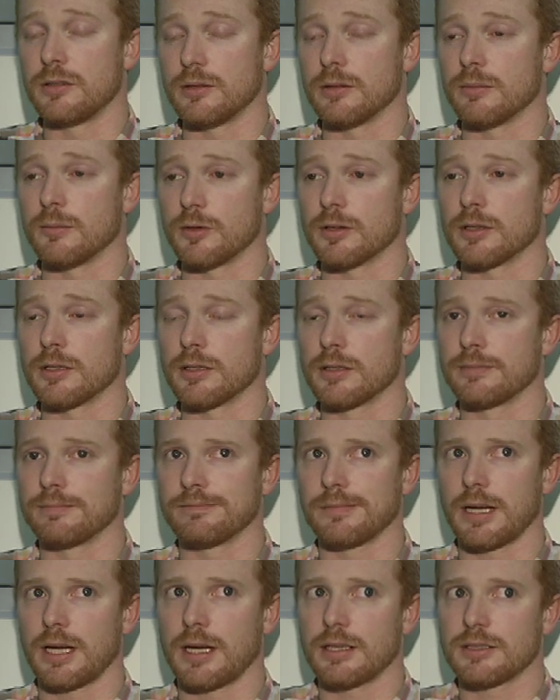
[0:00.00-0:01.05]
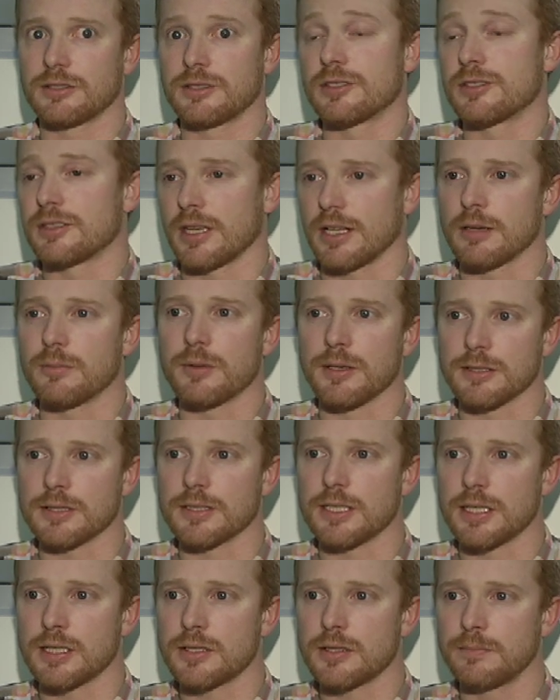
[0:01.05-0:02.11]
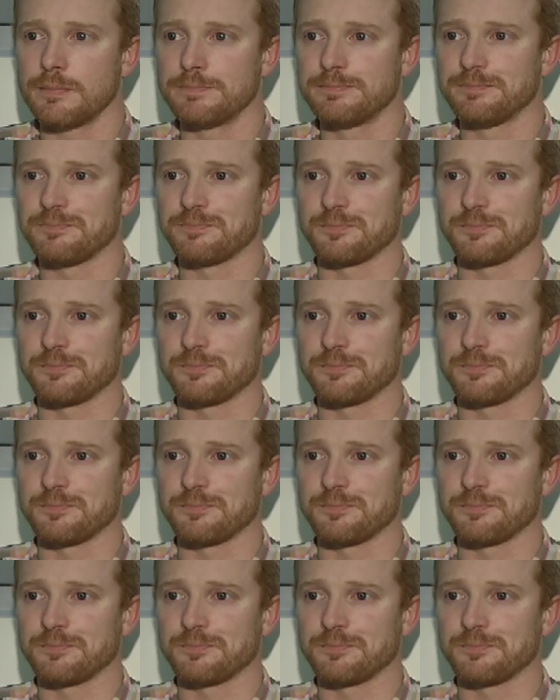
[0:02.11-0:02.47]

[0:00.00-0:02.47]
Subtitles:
to a more succinct presentation.